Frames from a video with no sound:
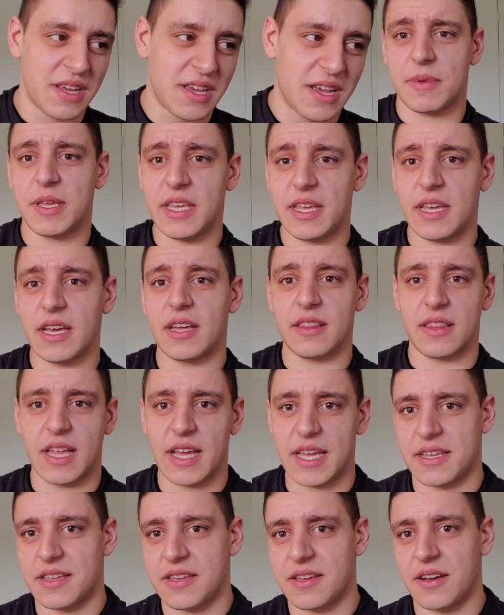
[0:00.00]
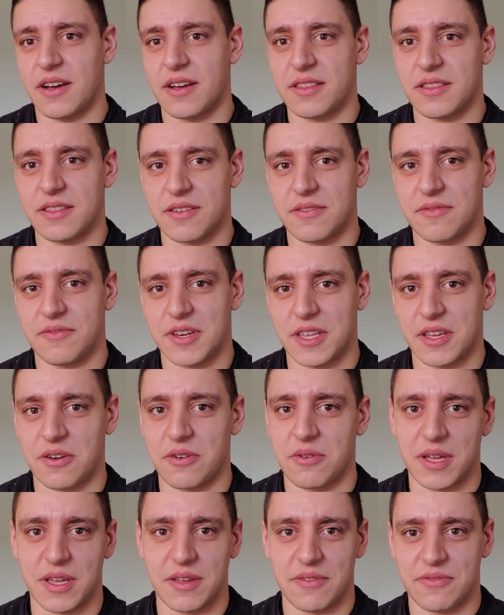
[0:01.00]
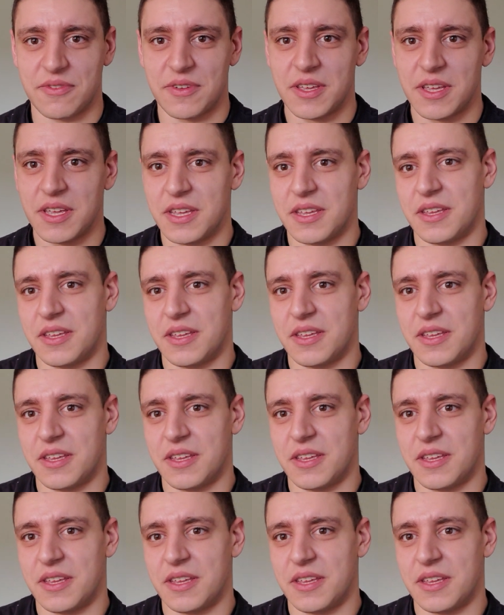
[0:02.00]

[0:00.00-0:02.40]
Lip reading: Give me a like on the video if